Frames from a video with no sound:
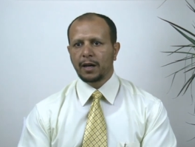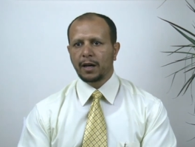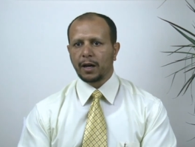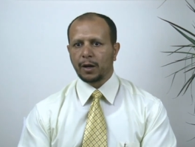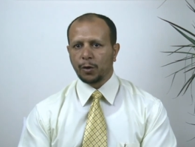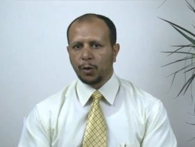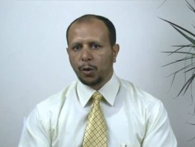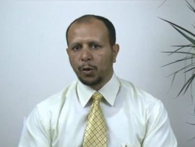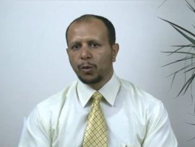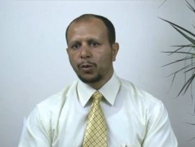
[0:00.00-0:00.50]

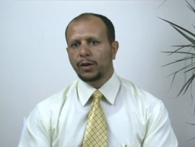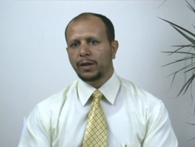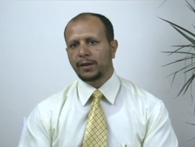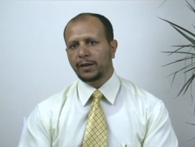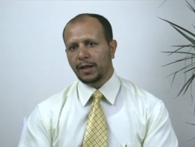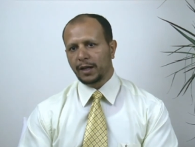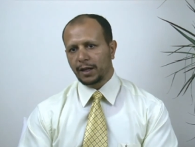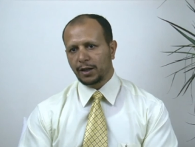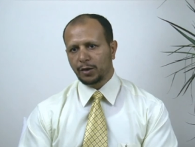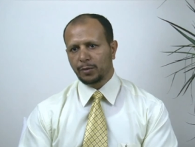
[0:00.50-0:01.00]
a role in
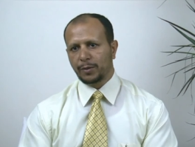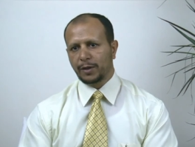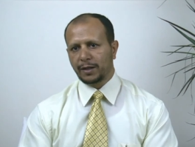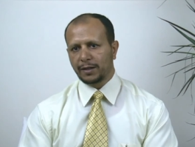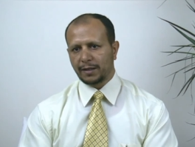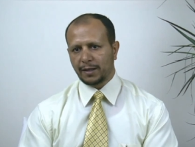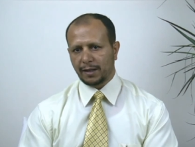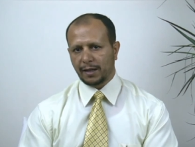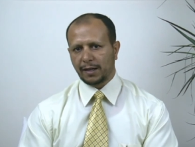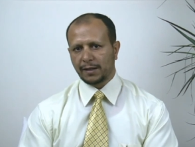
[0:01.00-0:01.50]
the
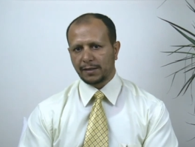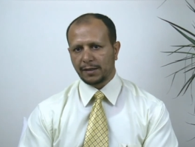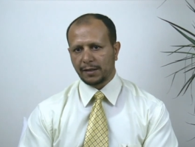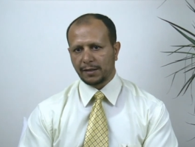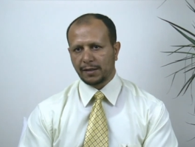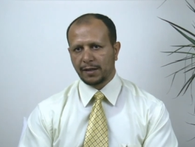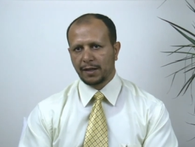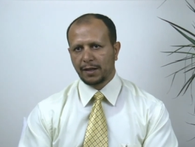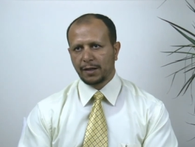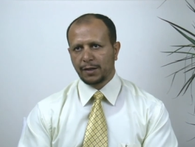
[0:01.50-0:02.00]
Illuminate
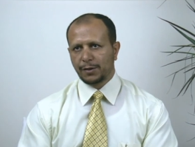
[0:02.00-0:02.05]
classes.